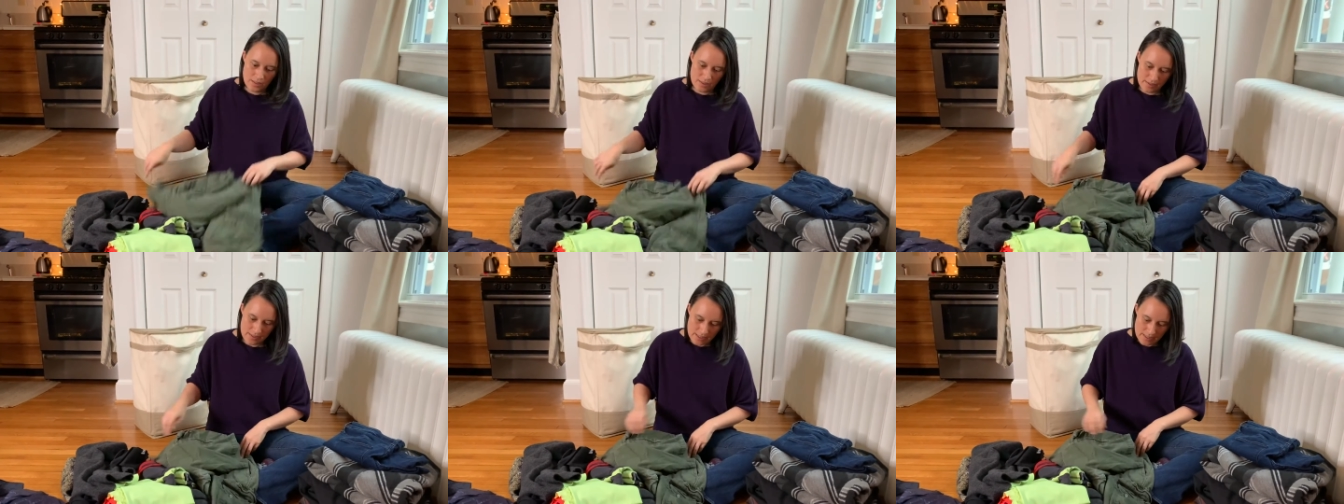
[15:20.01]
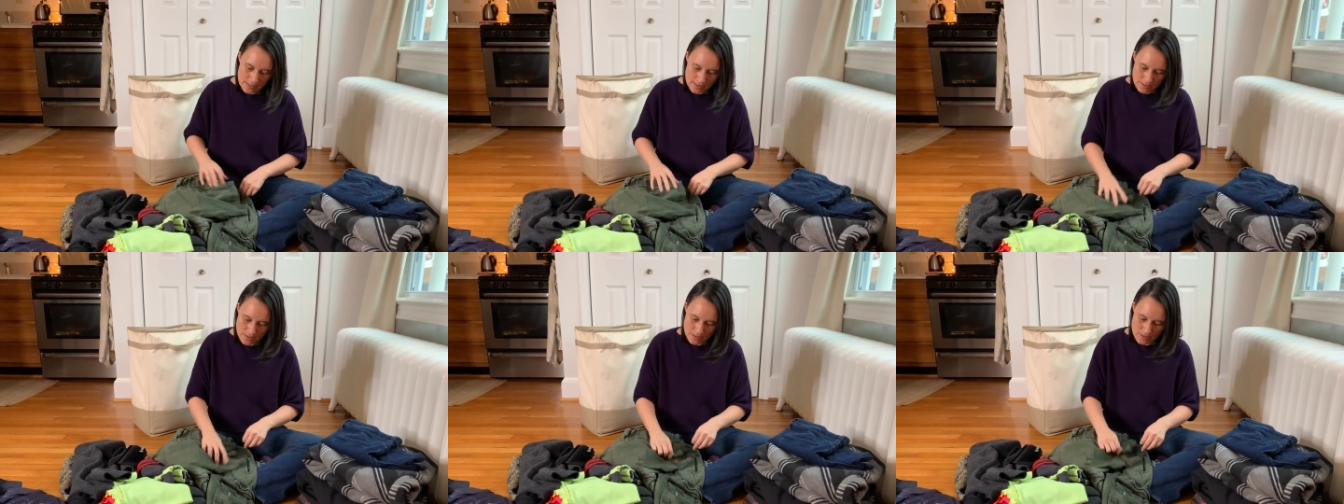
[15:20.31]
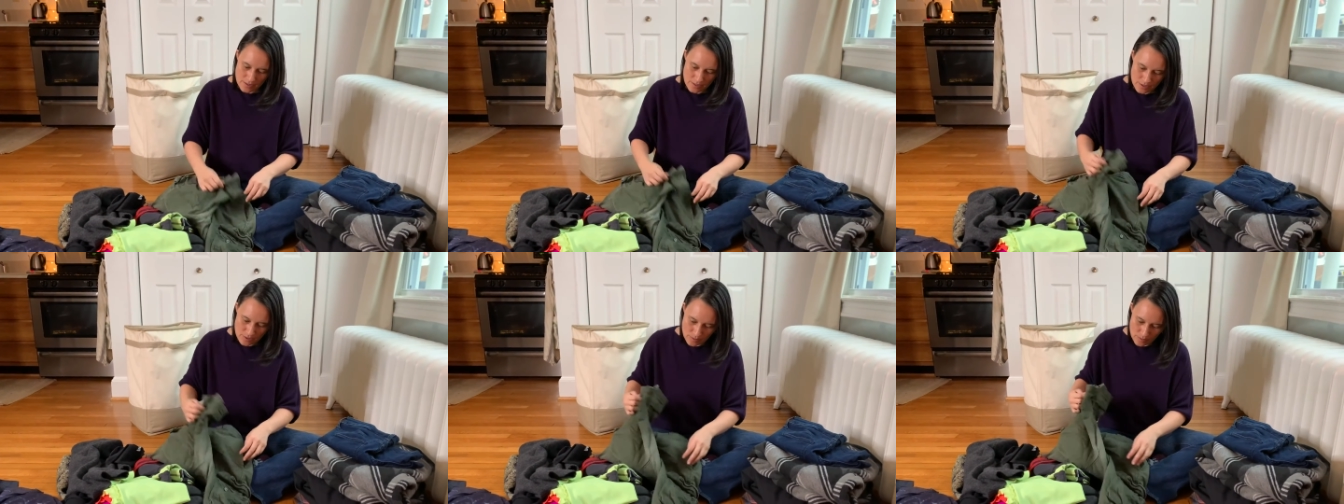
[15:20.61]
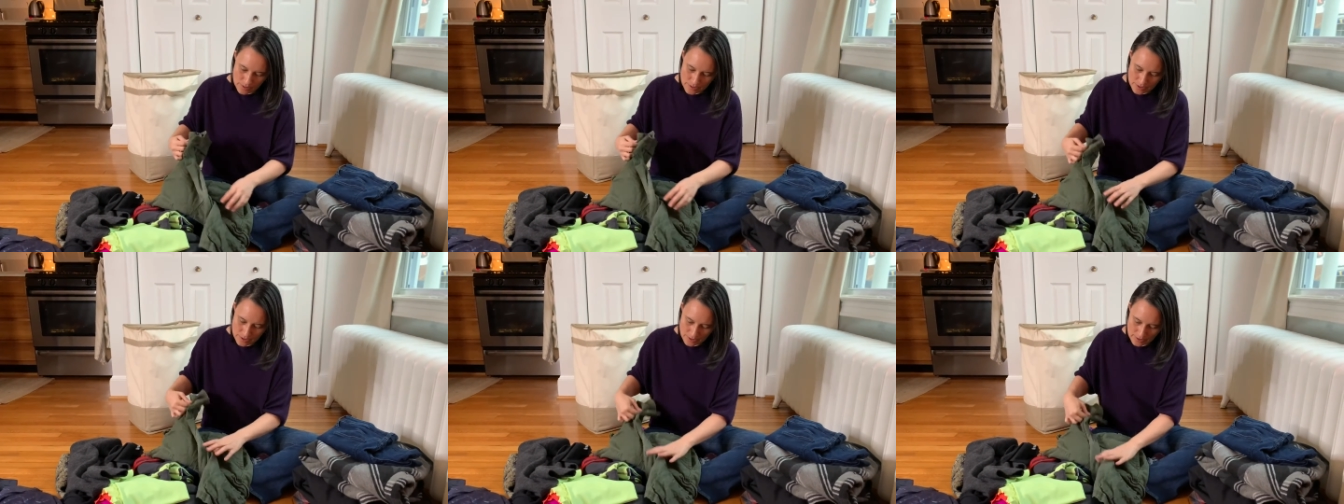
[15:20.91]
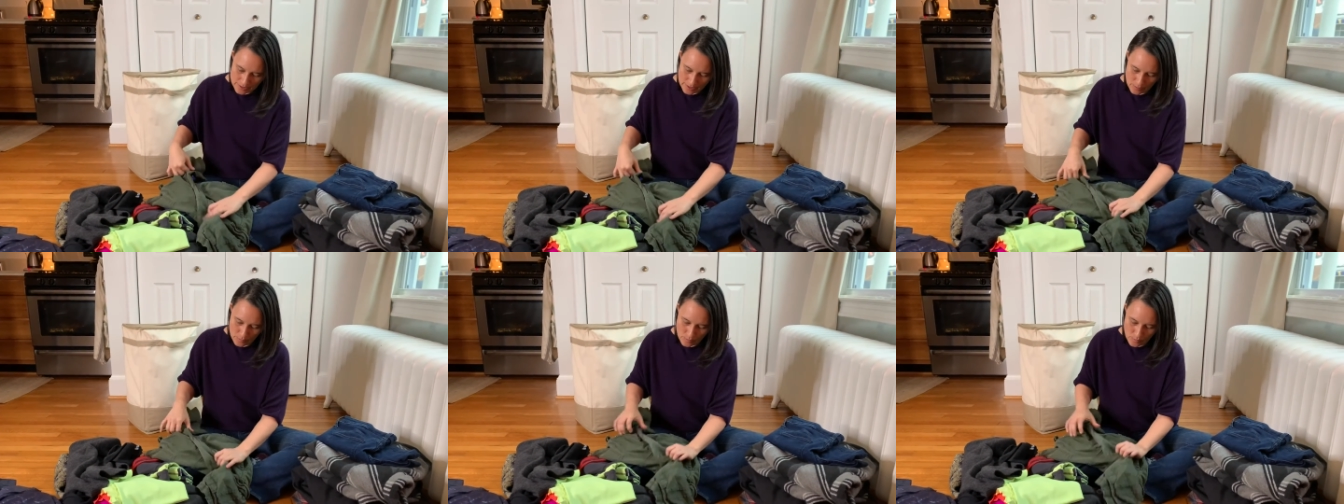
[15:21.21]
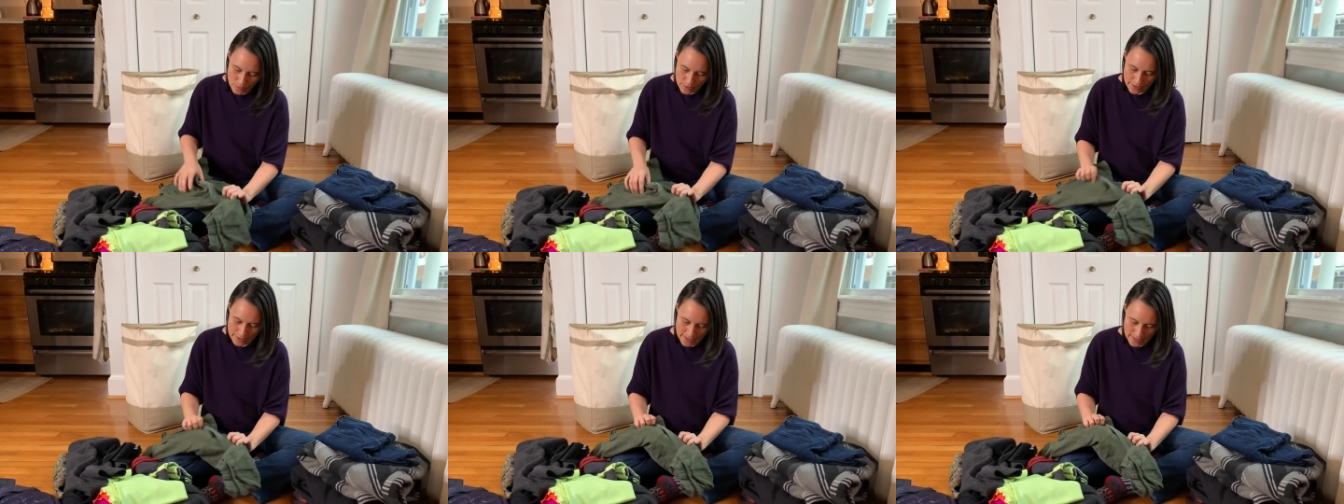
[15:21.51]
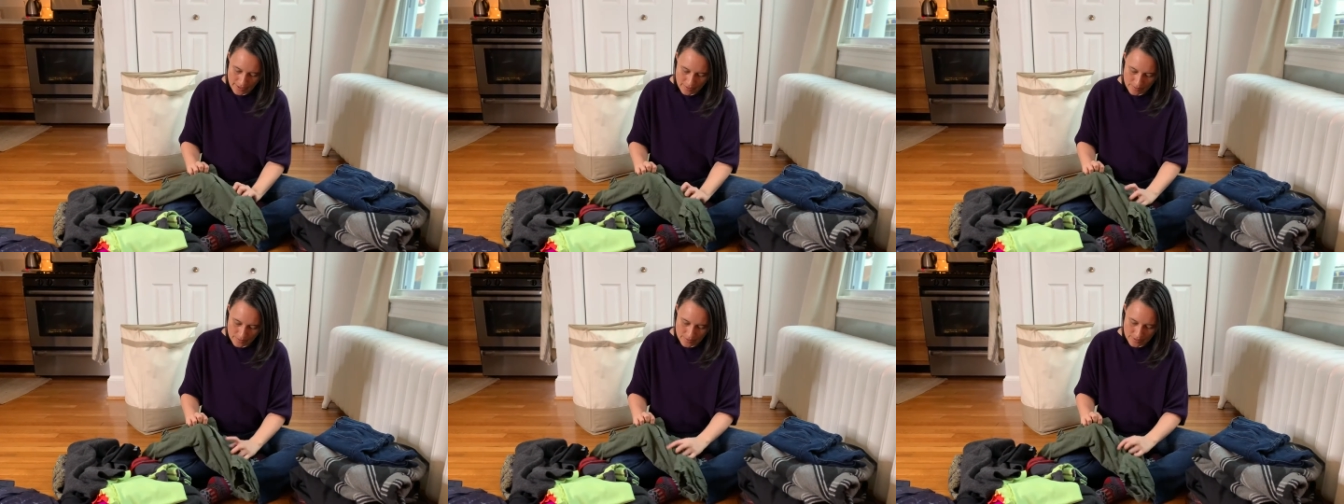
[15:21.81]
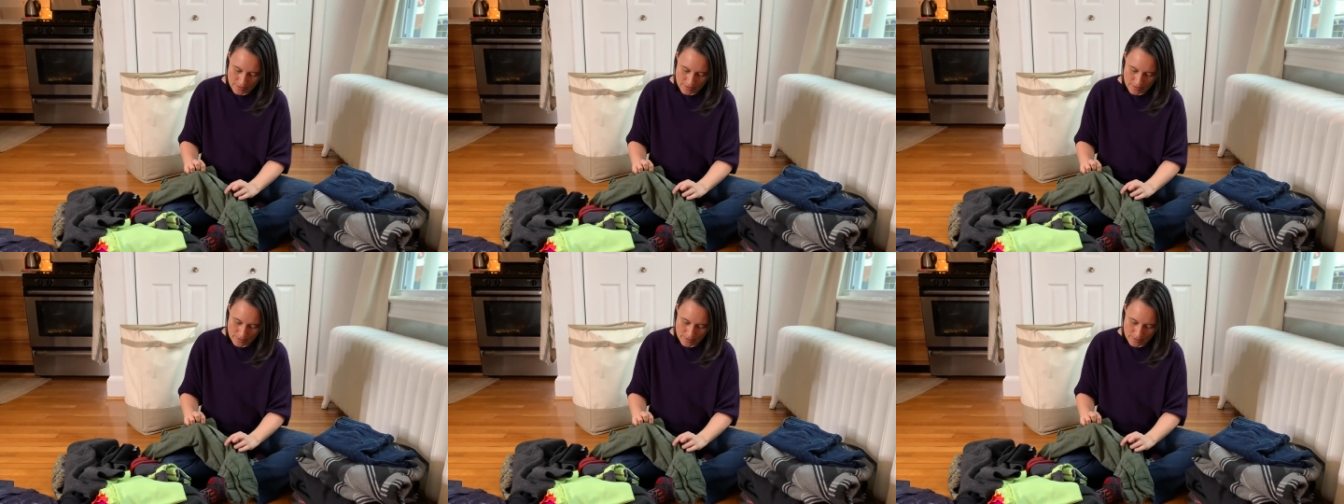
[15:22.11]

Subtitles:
These shorts are like worn out,